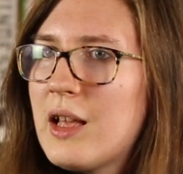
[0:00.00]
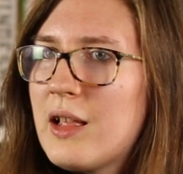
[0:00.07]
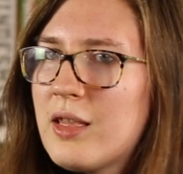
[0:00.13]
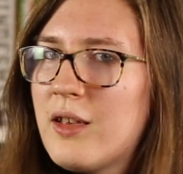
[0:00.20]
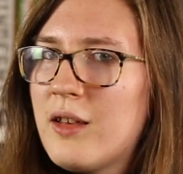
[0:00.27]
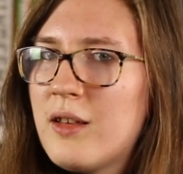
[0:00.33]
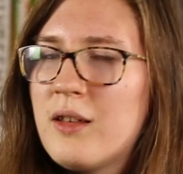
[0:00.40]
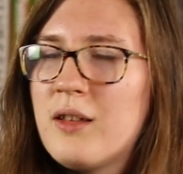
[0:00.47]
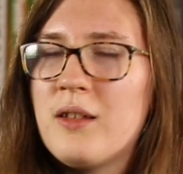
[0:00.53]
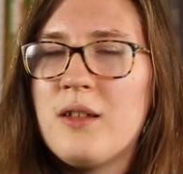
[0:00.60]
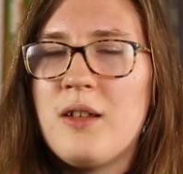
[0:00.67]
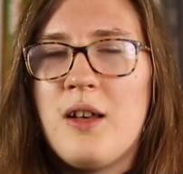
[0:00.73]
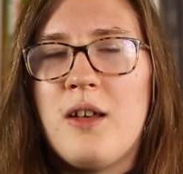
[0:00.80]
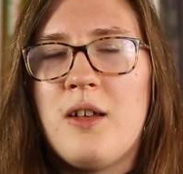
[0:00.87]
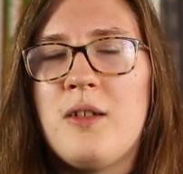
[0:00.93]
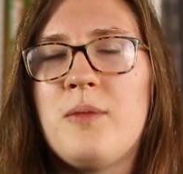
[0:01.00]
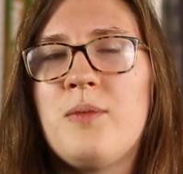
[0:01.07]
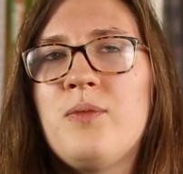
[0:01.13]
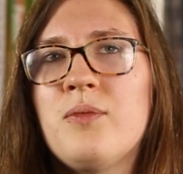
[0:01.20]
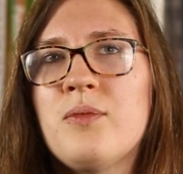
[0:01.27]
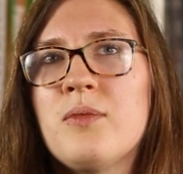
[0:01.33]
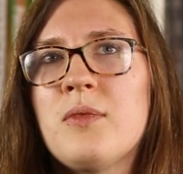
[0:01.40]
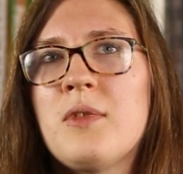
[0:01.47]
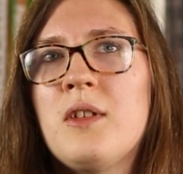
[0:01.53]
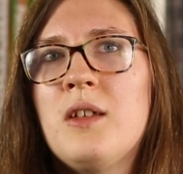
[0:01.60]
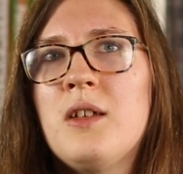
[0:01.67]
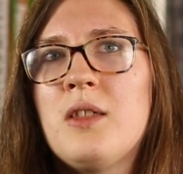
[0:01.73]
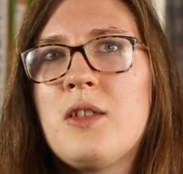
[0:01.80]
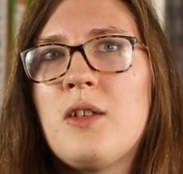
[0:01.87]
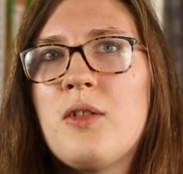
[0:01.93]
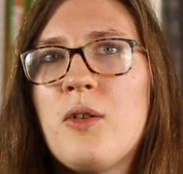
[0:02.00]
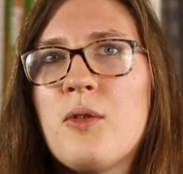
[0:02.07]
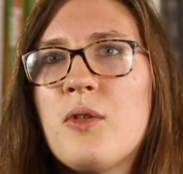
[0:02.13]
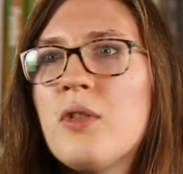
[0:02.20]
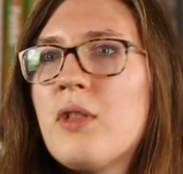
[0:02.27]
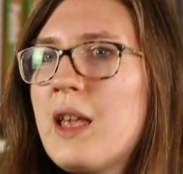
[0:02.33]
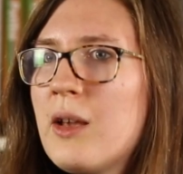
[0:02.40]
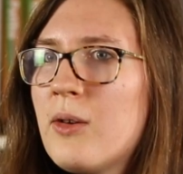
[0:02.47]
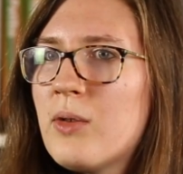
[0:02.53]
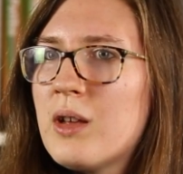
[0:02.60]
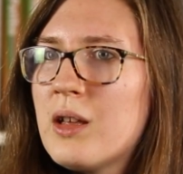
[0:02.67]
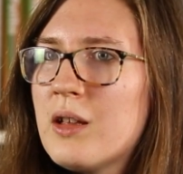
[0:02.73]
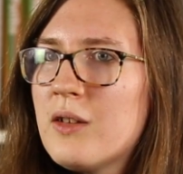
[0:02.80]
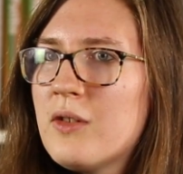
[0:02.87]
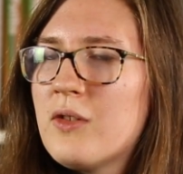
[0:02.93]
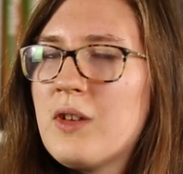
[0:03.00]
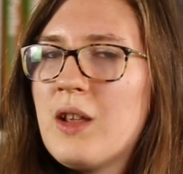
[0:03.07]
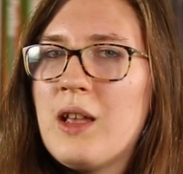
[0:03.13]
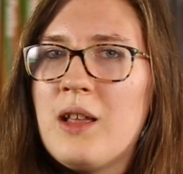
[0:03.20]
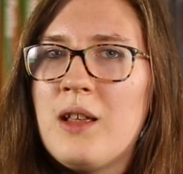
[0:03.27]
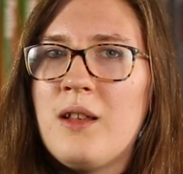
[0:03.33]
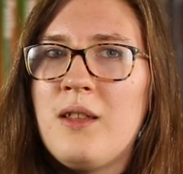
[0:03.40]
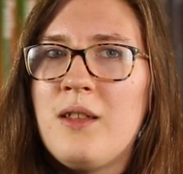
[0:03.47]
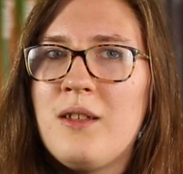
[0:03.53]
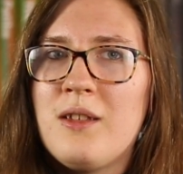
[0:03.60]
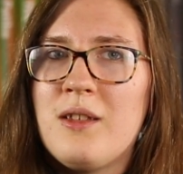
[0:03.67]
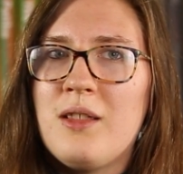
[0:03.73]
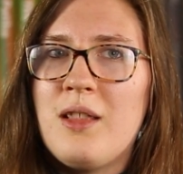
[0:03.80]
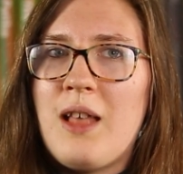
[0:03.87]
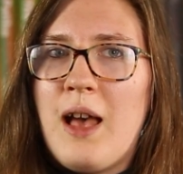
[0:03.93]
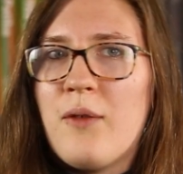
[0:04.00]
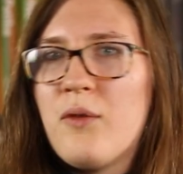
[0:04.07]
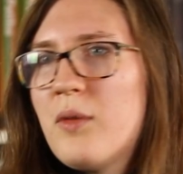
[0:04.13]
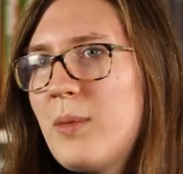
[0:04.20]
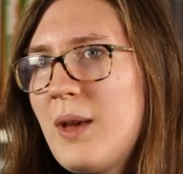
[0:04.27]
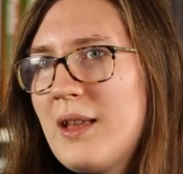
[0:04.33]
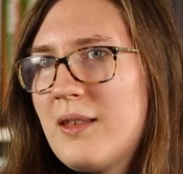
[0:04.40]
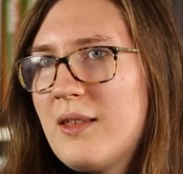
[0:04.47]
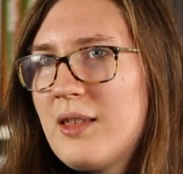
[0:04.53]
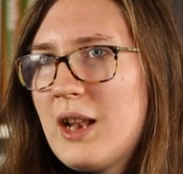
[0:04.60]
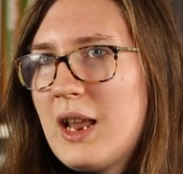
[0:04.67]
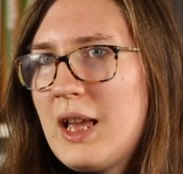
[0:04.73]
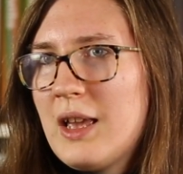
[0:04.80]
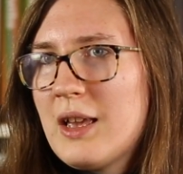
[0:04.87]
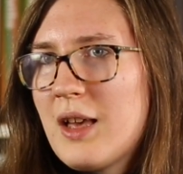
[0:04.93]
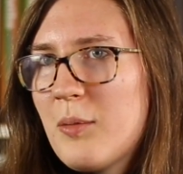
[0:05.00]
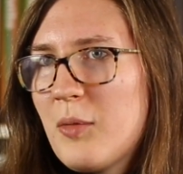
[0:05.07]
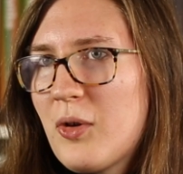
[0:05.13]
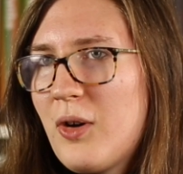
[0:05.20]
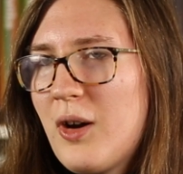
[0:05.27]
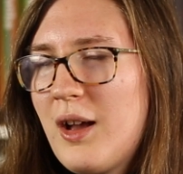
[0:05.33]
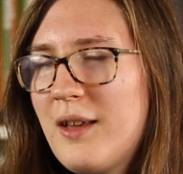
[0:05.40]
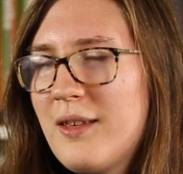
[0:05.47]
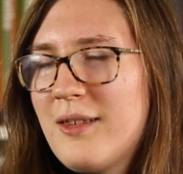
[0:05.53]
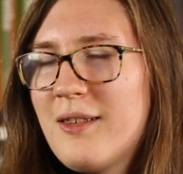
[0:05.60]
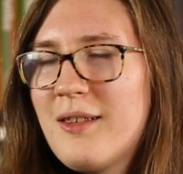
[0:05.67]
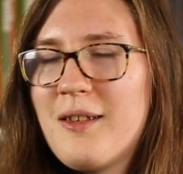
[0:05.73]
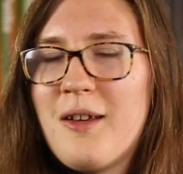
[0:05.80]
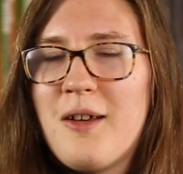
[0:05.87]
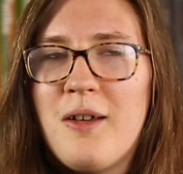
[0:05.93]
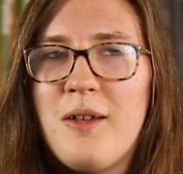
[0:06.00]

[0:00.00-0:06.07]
at the local language and alphabets that I come across.